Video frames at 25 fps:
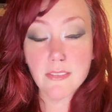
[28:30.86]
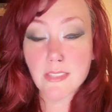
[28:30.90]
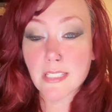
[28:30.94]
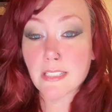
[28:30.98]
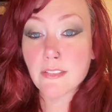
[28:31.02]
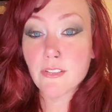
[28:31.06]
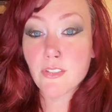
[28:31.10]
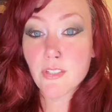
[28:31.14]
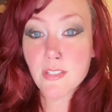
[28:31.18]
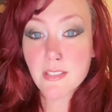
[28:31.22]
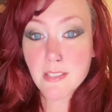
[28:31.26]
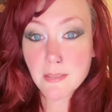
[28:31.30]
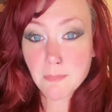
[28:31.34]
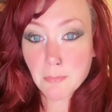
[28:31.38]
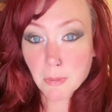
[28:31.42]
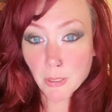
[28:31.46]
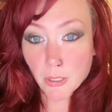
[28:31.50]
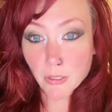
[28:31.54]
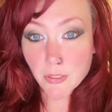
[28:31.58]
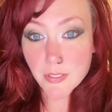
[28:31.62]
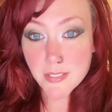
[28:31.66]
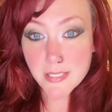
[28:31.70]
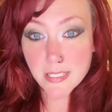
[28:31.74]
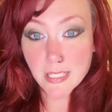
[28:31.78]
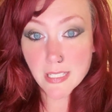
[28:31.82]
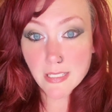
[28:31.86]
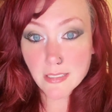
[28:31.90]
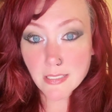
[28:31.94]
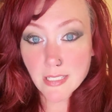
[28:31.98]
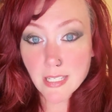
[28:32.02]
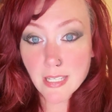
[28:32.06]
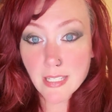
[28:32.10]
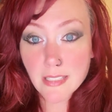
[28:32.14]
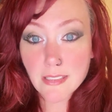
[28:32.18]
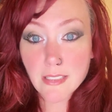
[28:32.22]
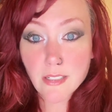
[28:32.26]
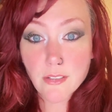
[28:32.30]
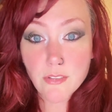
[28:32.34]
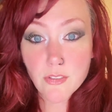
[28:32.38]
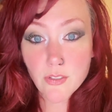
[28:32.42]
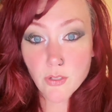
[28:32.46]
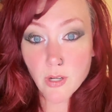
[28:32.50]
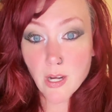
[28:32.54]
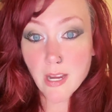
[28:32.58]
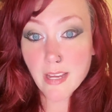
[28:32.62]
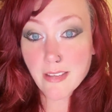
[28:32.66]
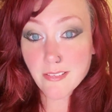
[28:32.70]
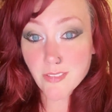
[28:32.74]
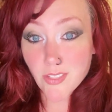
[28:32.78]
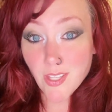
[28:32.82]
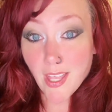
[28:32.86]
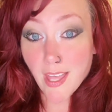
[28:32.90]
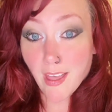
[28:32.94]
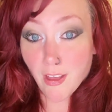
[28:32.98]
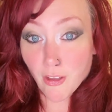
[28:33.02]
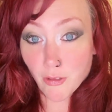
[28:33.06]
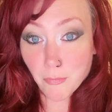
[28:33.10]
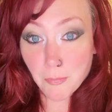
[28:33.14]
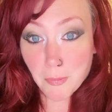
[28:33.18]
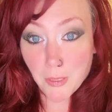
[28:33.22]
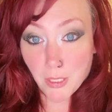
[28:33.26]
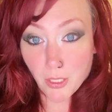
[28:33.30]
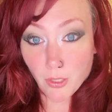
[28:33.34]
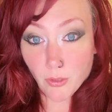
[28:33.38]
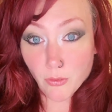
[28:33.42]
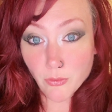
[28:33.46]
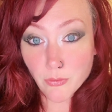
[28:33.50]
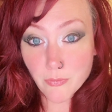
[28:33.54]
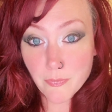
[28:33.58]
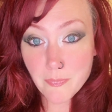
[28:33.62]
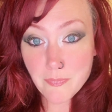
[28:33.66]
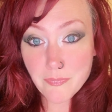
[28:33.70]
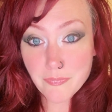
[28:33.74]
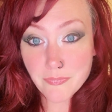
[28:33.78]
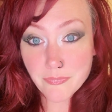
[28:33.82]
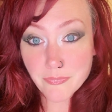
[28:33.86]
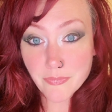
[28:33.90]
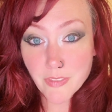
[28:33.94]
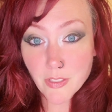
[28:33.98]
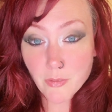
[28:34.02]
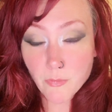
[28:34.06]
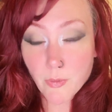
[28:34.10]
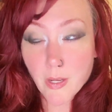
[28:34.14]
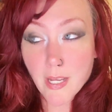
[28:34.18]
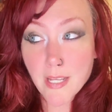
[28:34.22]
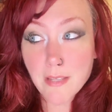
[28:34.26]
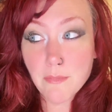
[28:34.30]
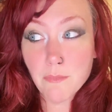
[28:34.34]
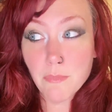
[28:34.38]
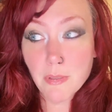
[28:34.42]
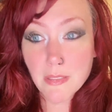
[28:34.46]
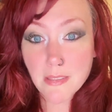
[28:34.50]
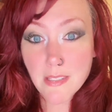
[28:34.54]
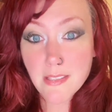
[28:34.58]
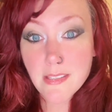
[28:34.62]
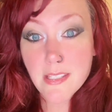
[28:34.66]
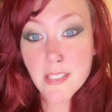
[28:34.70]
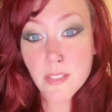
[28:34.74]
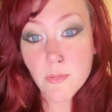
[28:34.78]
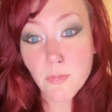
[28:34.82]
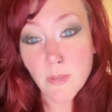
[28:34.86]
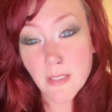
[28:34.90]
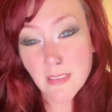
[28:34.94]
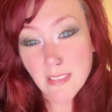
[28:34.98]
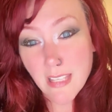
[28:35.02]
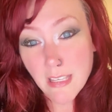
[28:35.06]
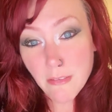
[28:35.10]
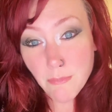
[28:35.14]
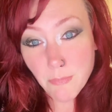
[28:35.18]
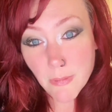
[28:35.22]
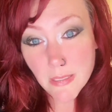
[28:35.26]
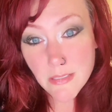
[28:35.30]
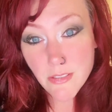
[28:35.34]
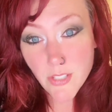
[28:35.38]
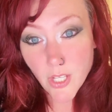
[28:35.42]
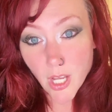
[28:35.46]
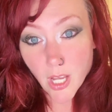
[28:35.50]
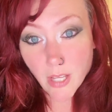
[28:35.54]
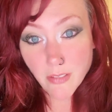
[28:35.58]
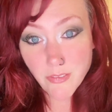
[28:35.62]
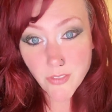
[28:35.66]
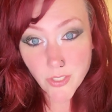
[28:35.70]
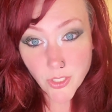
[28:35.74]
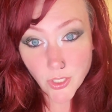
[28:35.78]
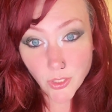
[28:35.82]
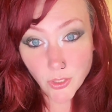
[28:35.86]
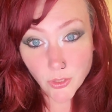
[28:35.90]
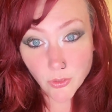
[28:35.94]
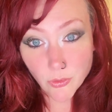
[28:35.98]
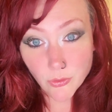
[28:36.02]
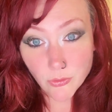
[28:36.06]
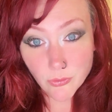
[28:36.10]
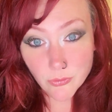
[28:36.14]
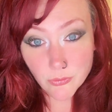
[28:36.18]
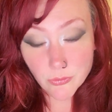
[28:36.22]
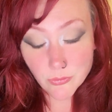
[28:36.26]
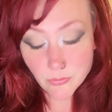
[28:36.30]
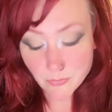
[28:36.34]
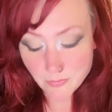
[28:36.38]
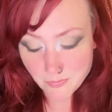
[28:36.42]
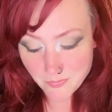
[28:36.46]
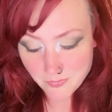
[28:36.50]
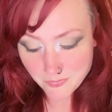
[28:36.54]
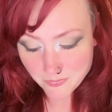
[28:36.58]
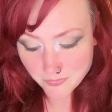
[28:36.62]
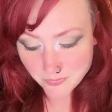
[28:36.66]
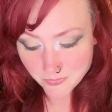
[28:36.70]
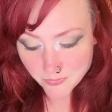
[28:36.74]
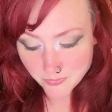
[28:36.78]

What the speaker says: They're just a person and they're trying to help you. Right? But this is what they've been taught too.